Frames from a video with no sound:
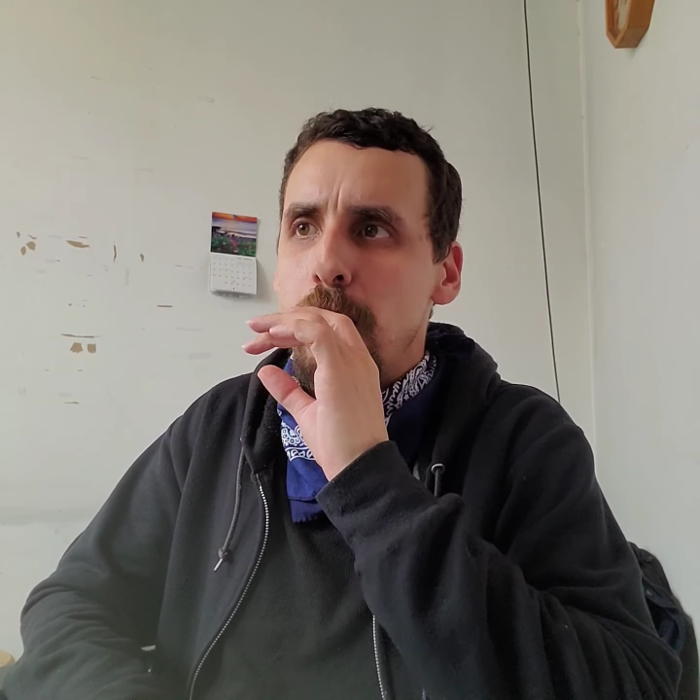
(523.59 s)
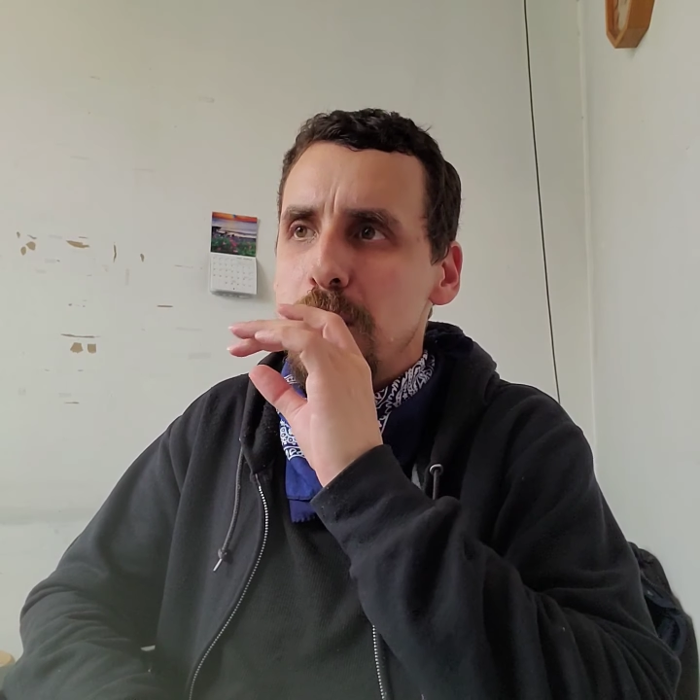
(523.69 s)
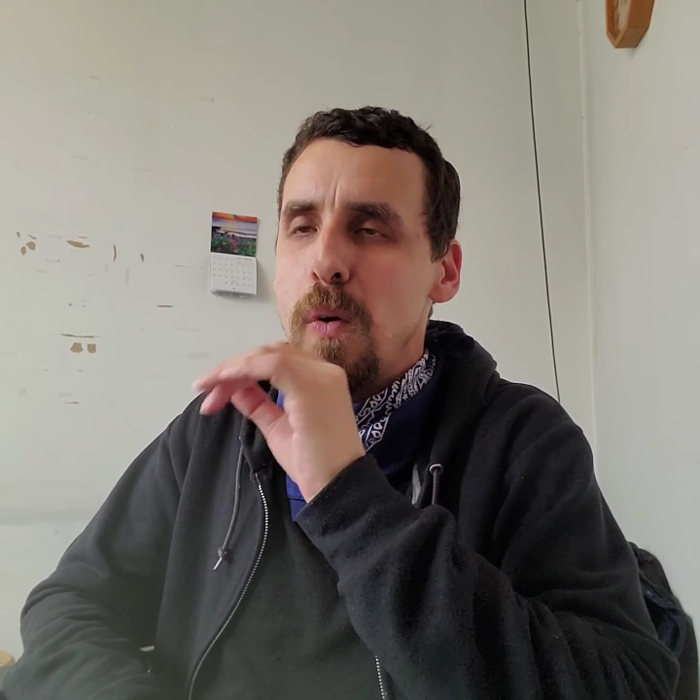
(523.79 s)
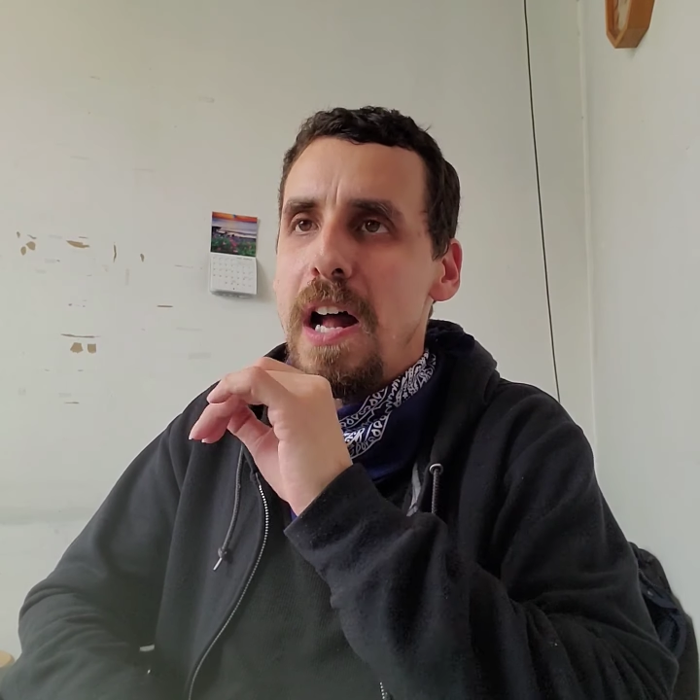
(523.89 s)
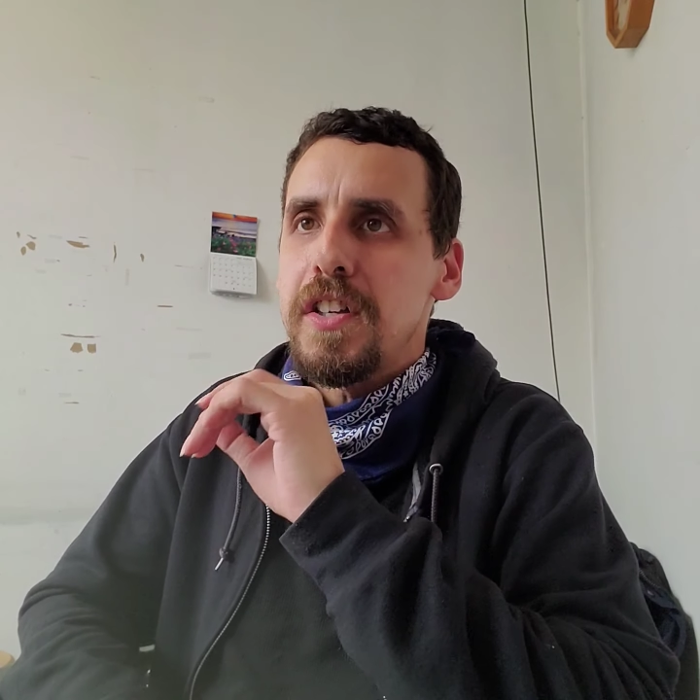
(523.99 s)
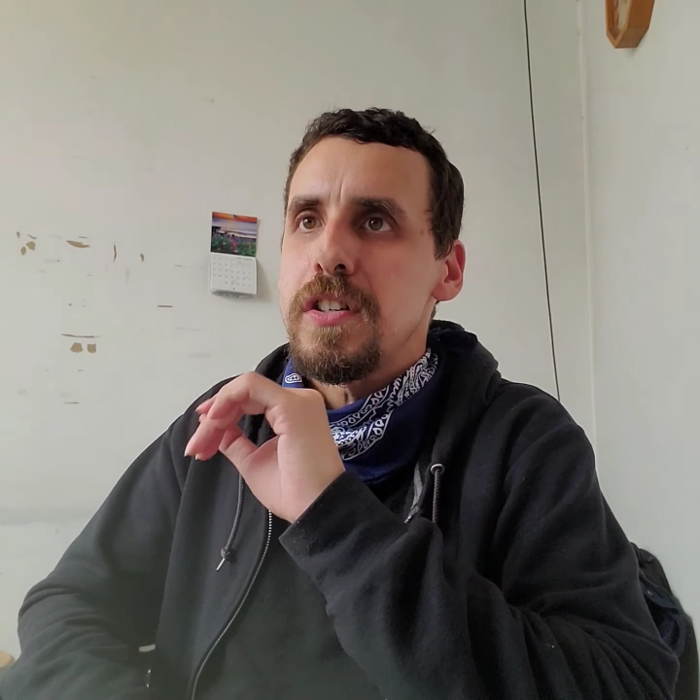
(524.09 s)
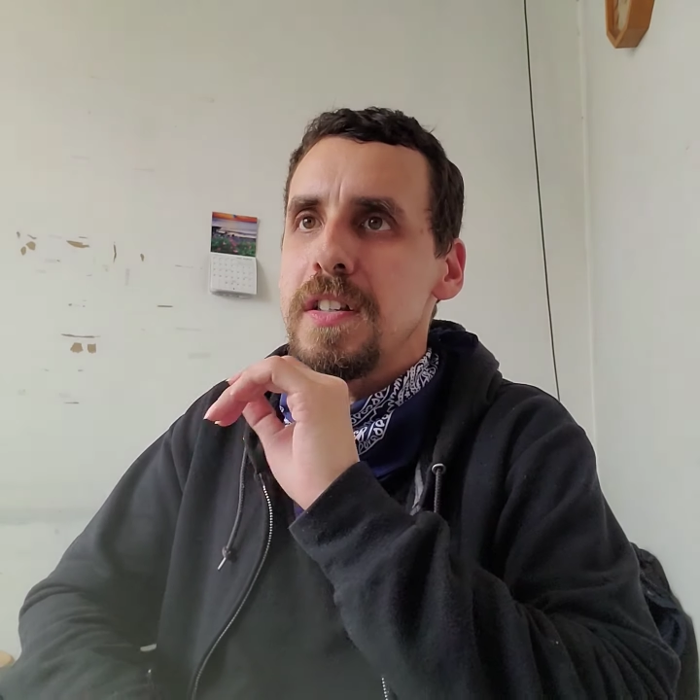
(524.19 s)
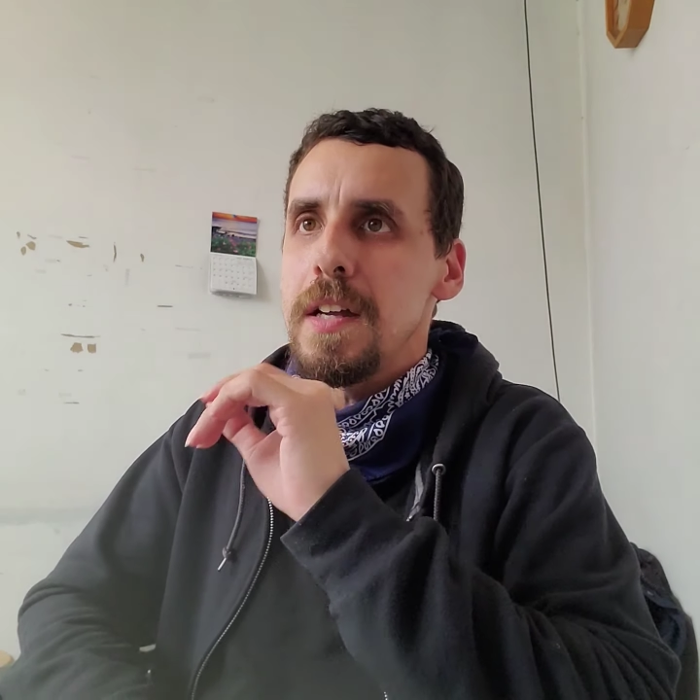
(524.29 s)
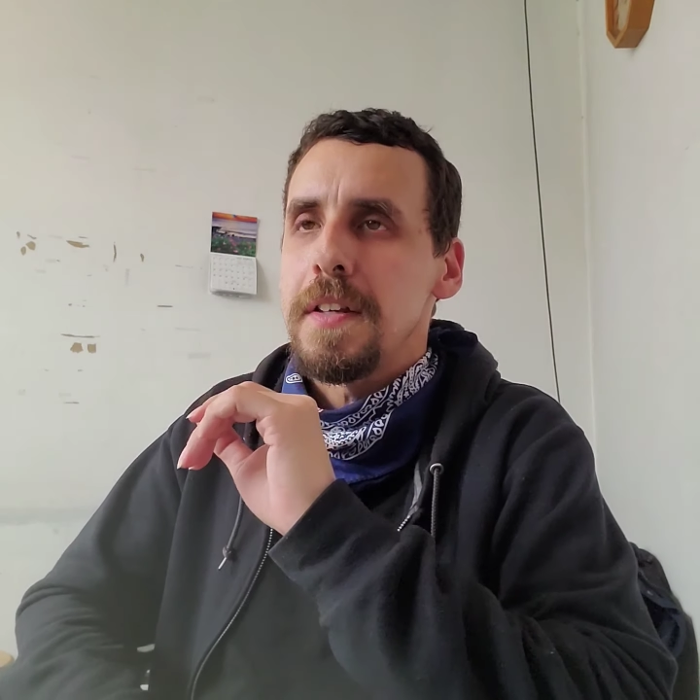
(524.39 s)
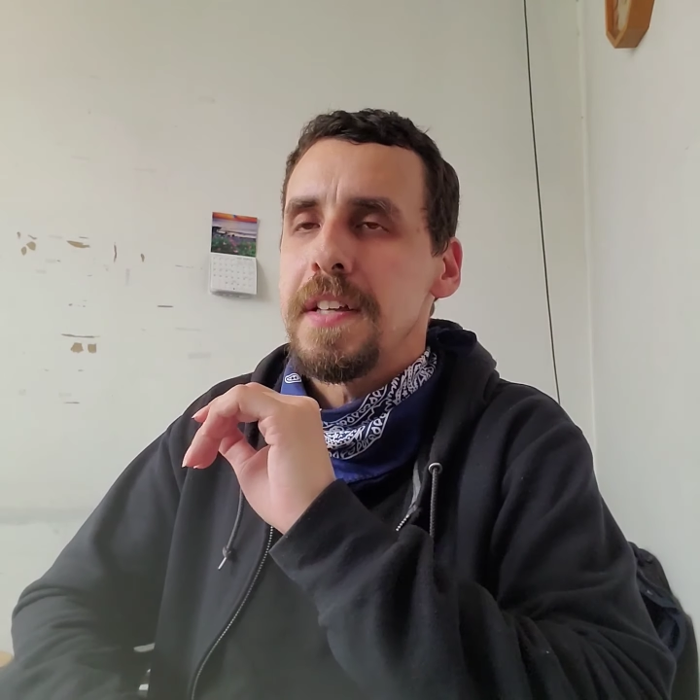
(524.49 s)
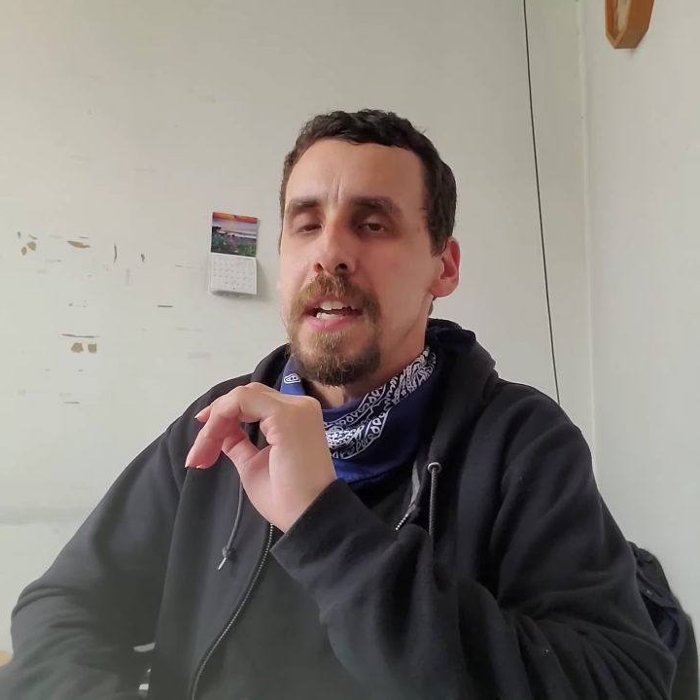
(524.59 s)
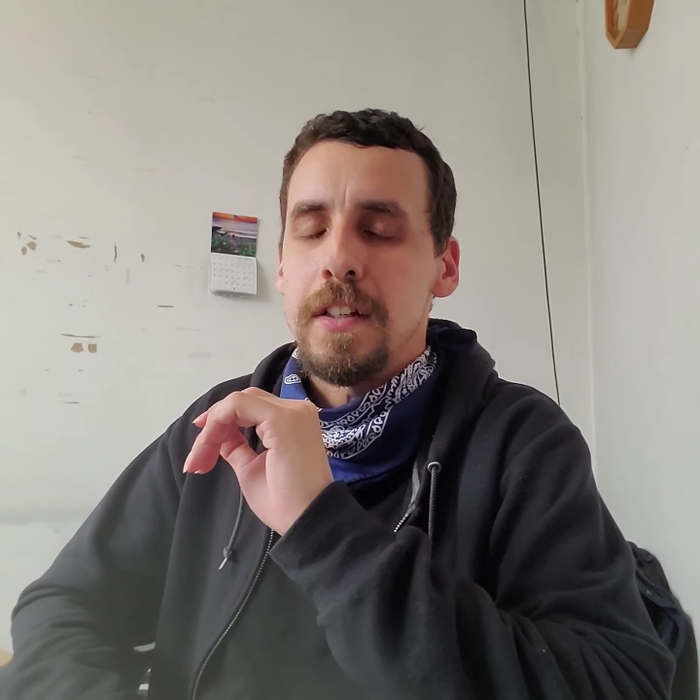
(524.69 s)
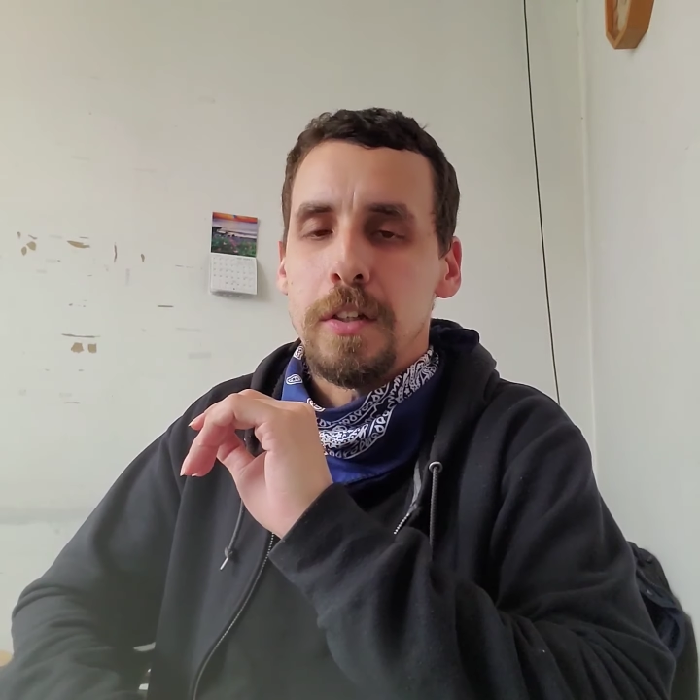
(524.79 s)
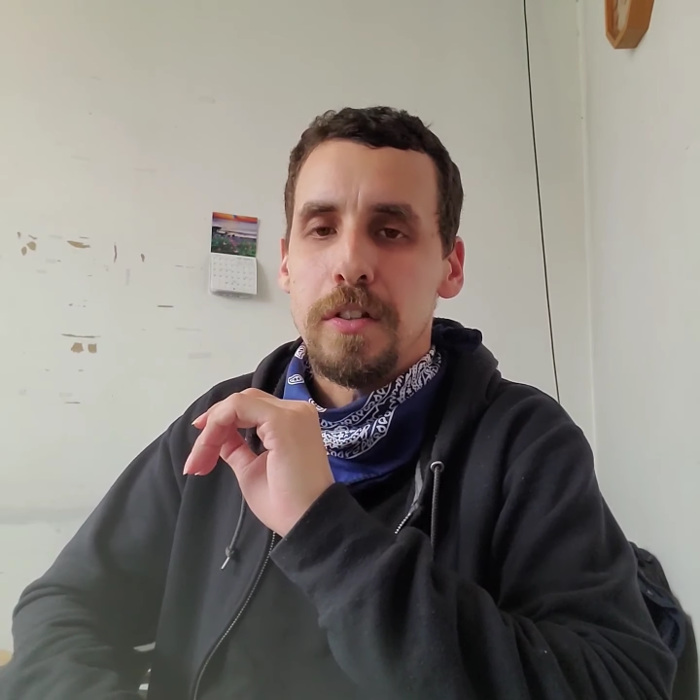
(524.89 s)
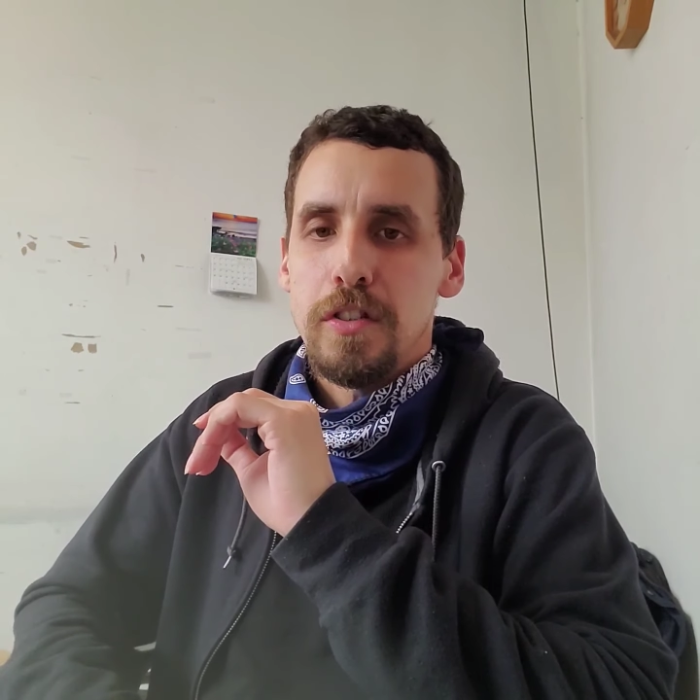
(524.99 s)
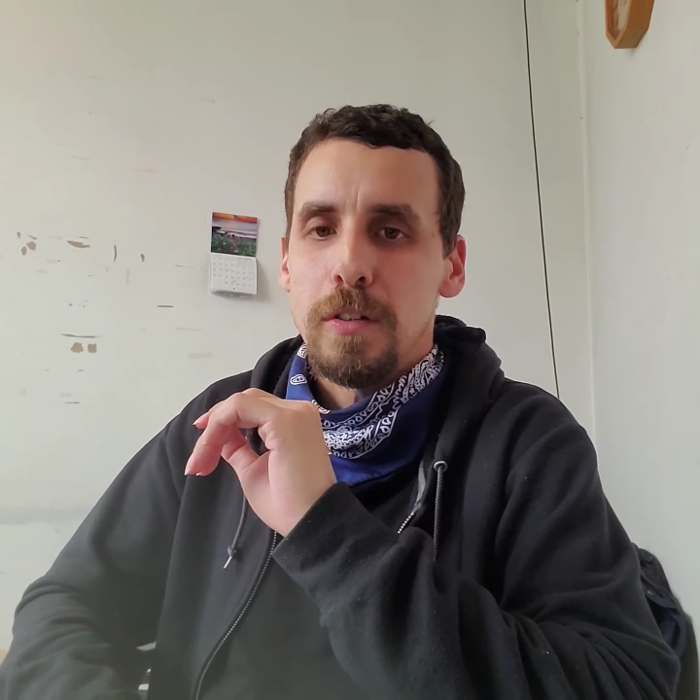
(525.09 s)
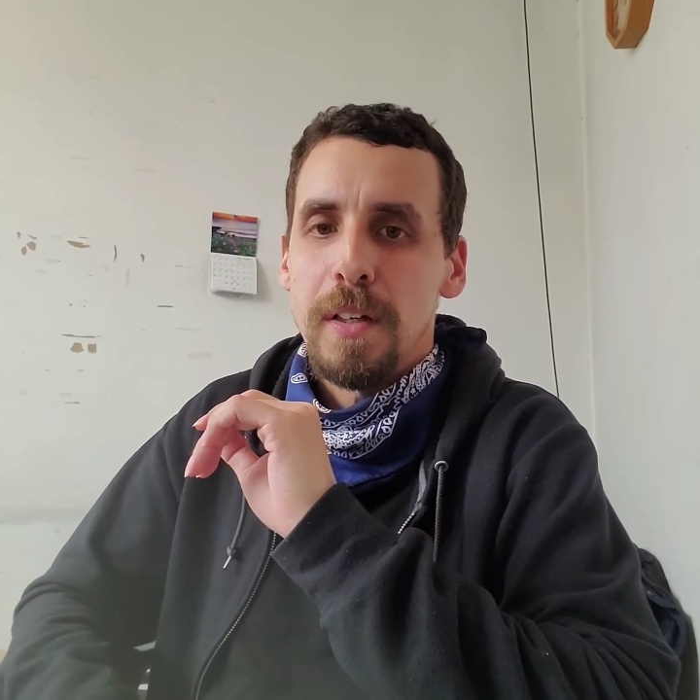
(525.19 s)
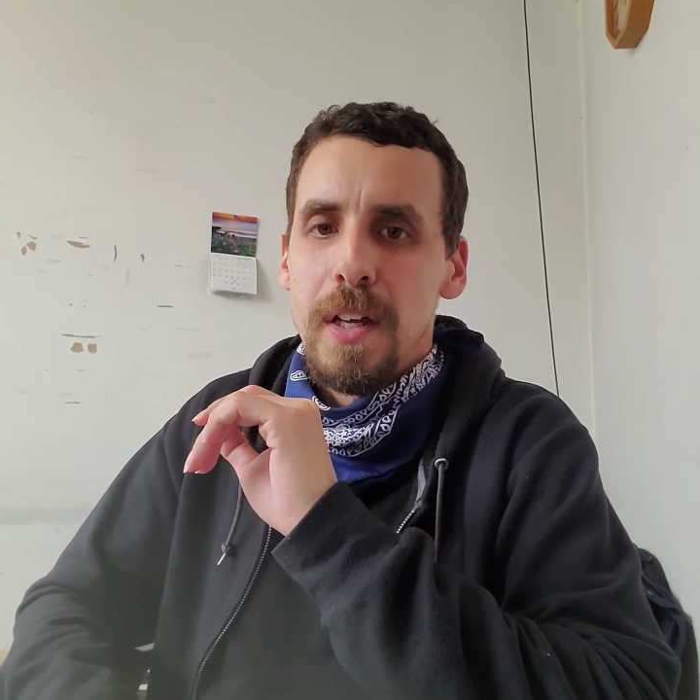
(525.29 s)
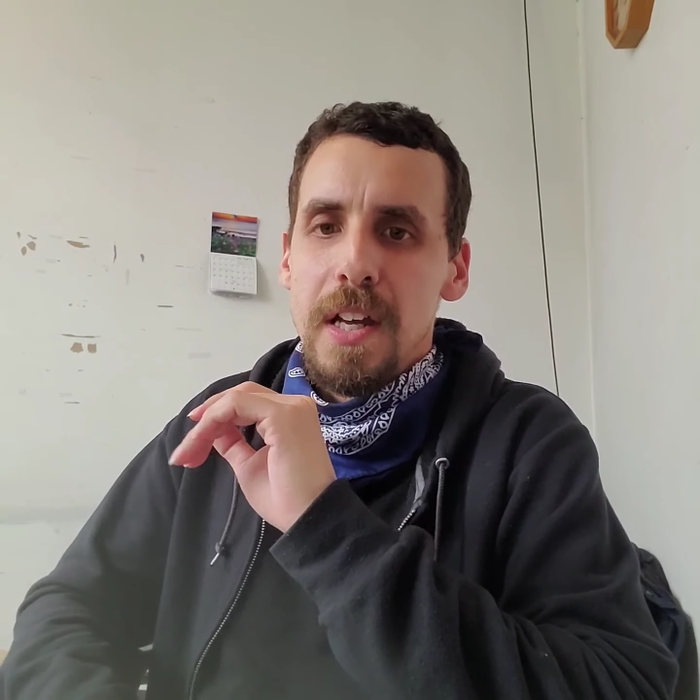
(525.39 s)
was watching the other day on YouTube,